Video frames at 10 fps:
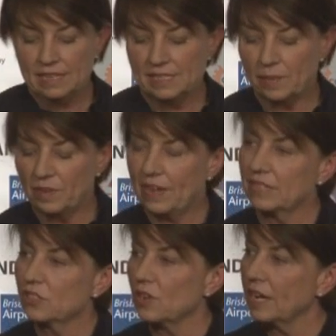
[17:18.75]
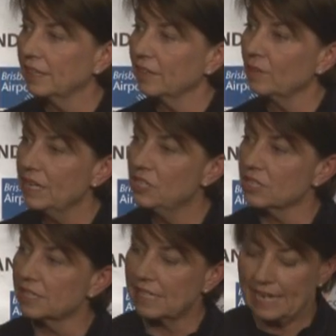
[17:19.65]
in some of our struggling
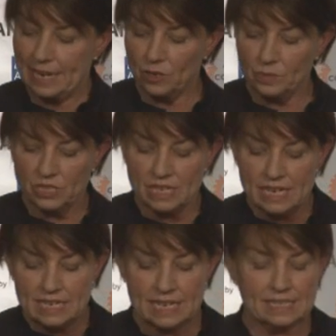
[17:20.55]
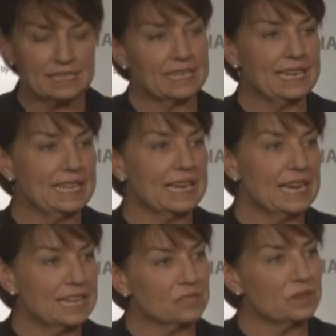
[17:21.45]
regions can help to knit us
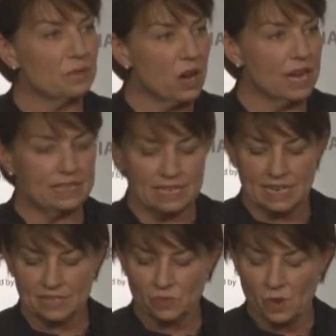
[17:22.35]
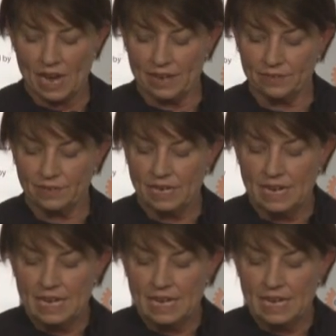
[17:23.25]
together as we ride the next wave.